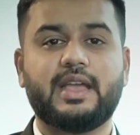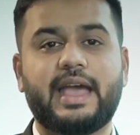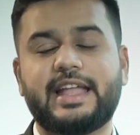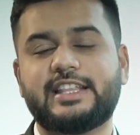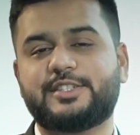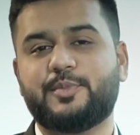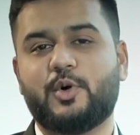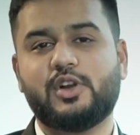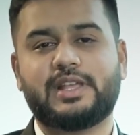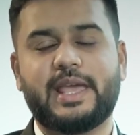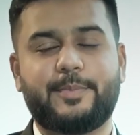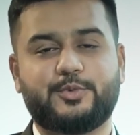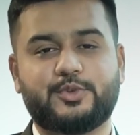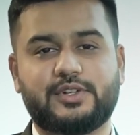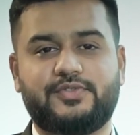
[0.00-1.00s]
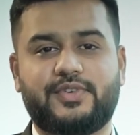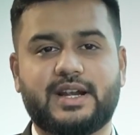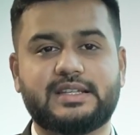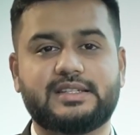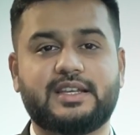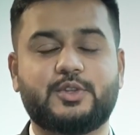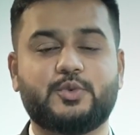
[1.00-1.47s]
And small cap mutual
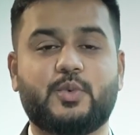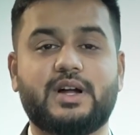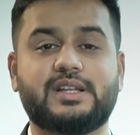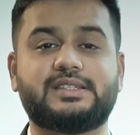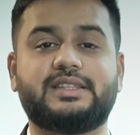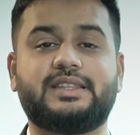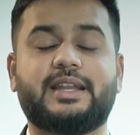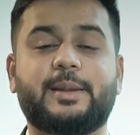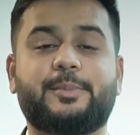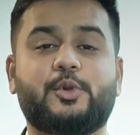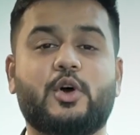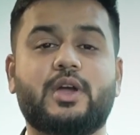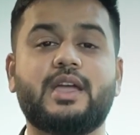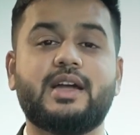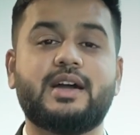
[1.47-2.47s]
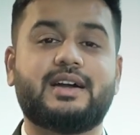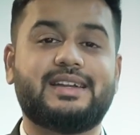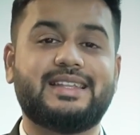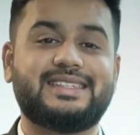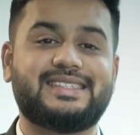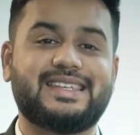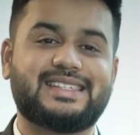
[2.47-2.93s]
funds are the ones that deploy at
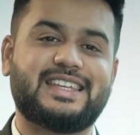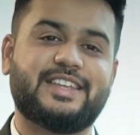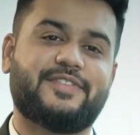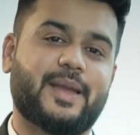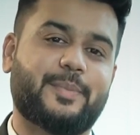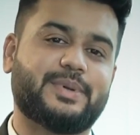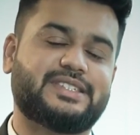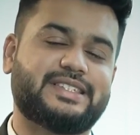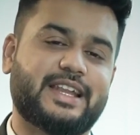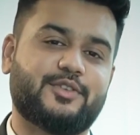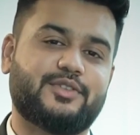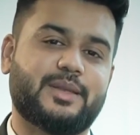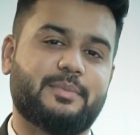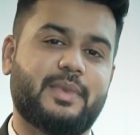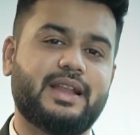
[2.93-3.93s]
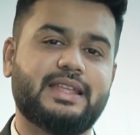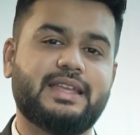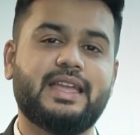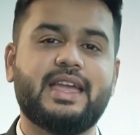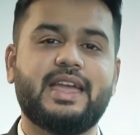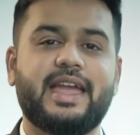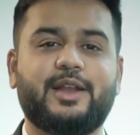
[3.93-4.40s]
least 65% of their
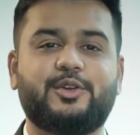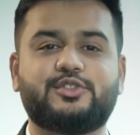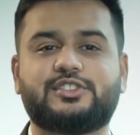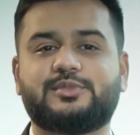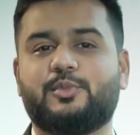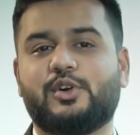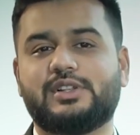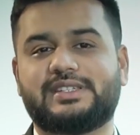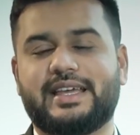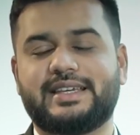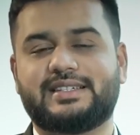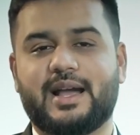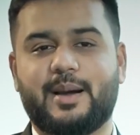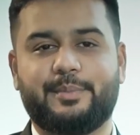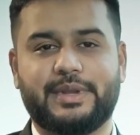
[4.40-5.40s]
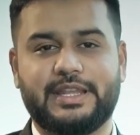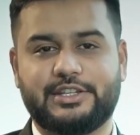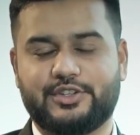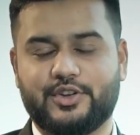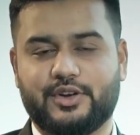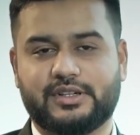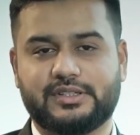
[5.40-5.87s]
money into small sized company
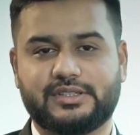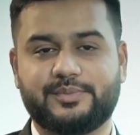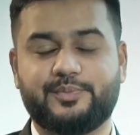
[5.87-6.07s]
stocks.